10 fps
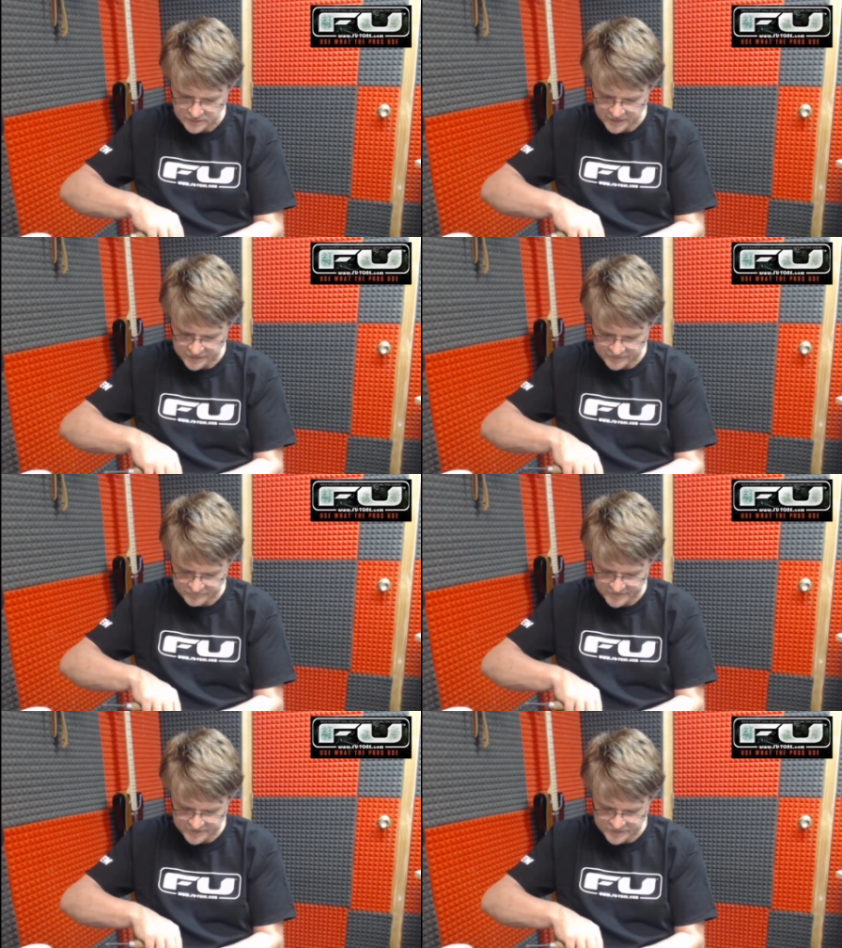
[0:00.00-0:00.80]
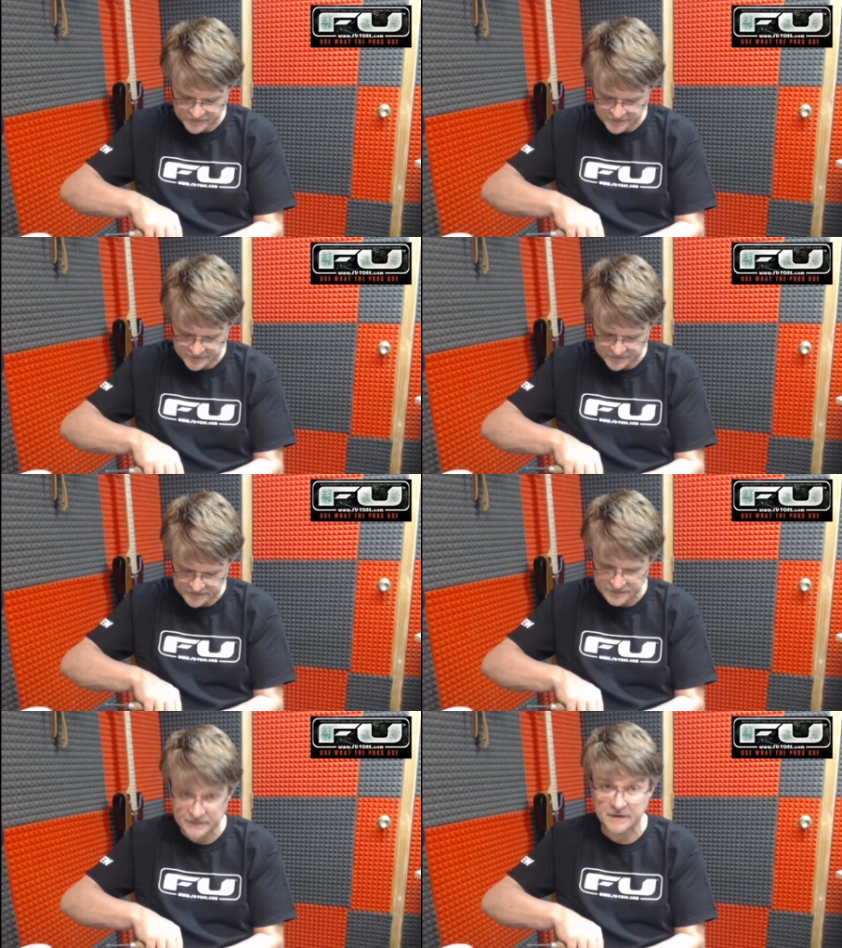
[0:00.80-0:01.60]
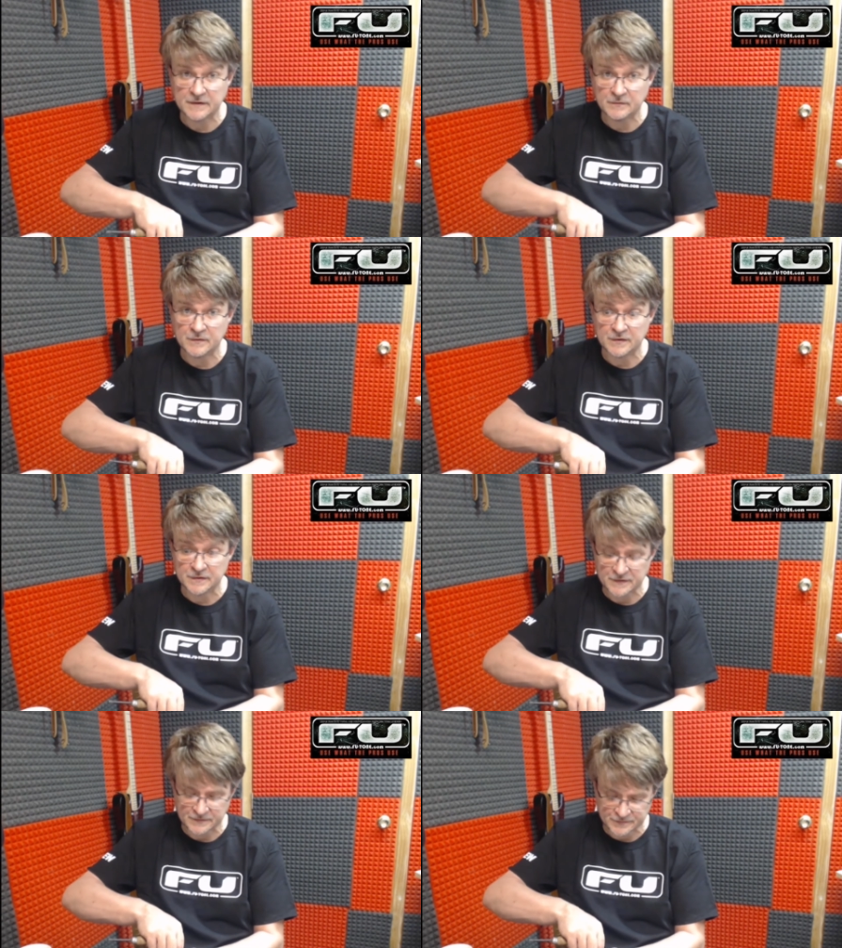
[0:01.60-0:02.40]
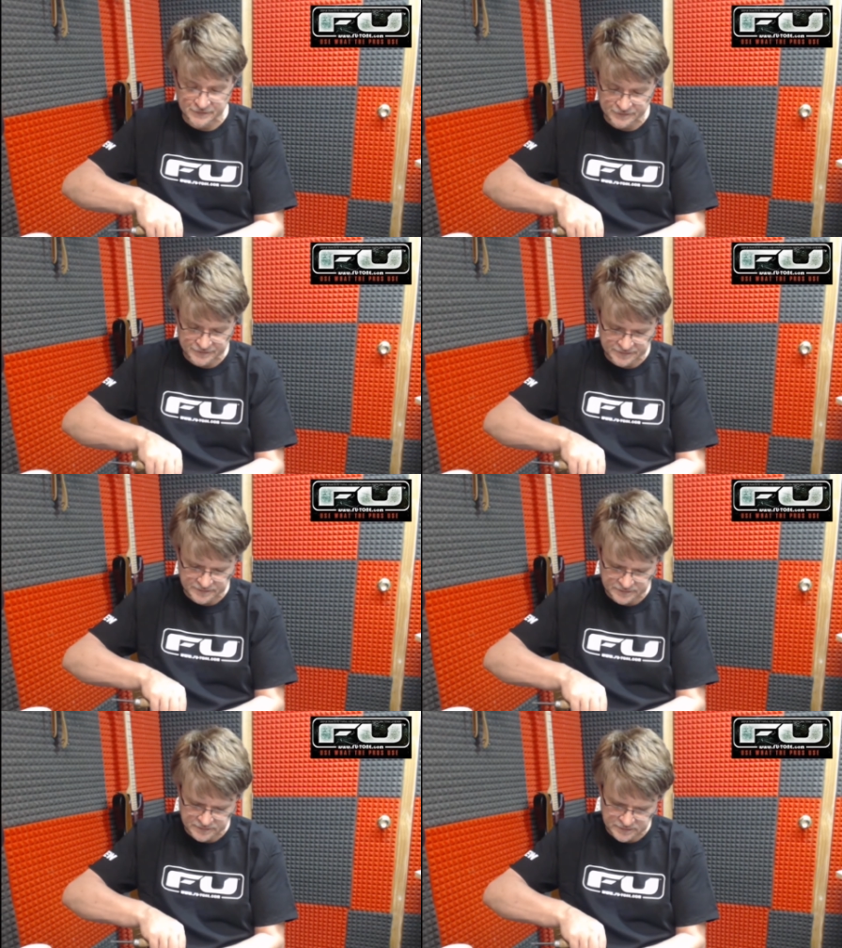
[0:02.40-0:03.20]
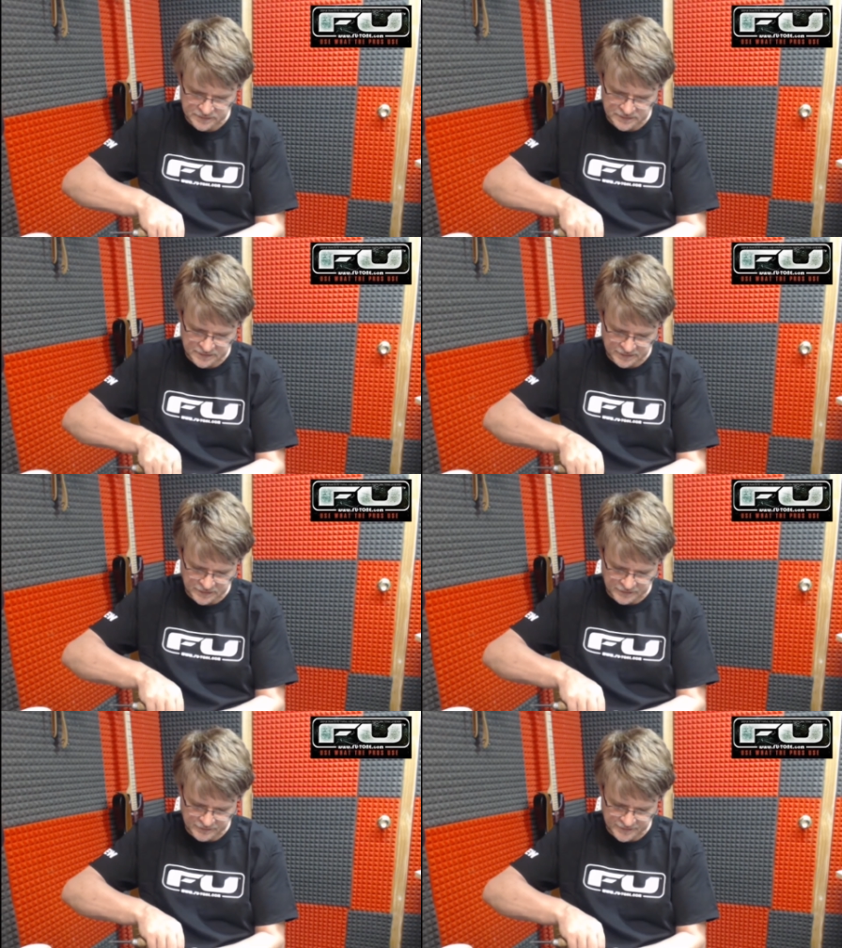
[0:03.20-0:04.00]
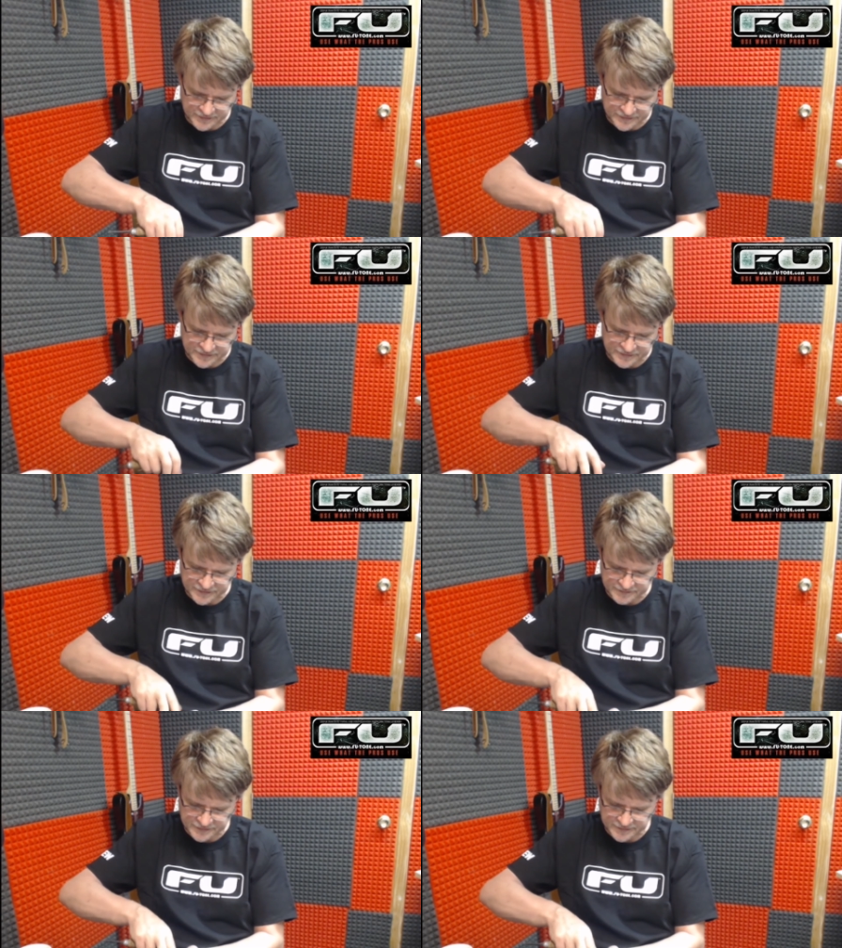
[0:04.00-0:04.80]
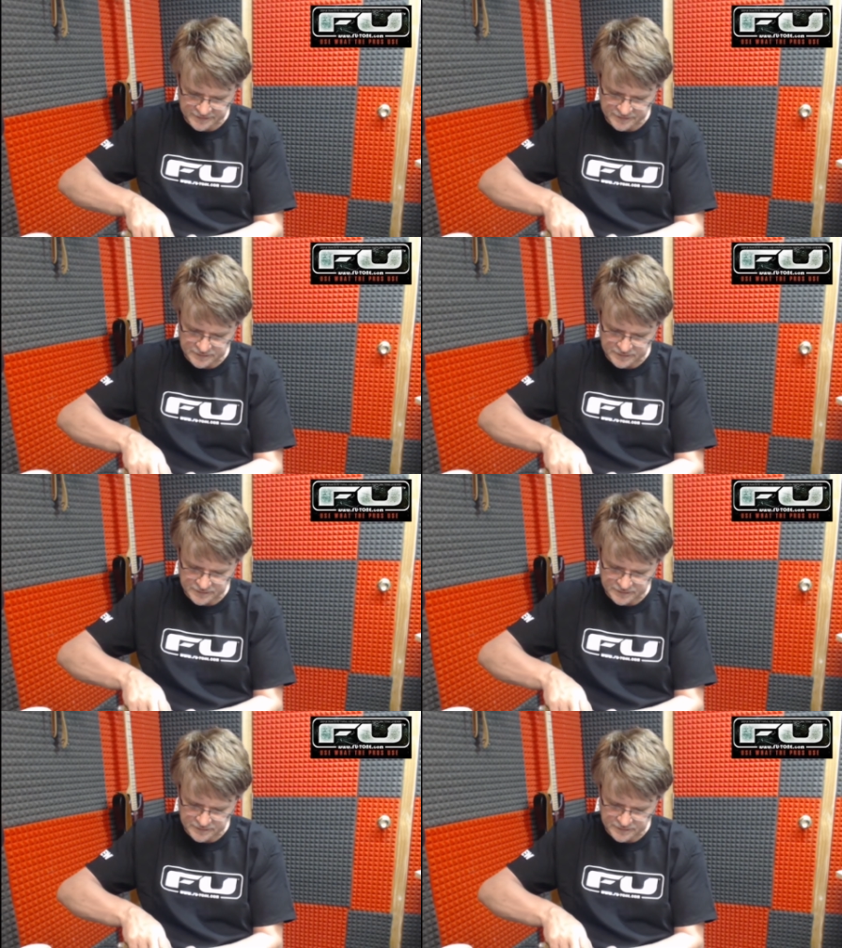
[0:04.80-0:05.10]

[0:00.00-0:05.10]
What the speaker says: on the fine tuners, that will come loose along with the plate.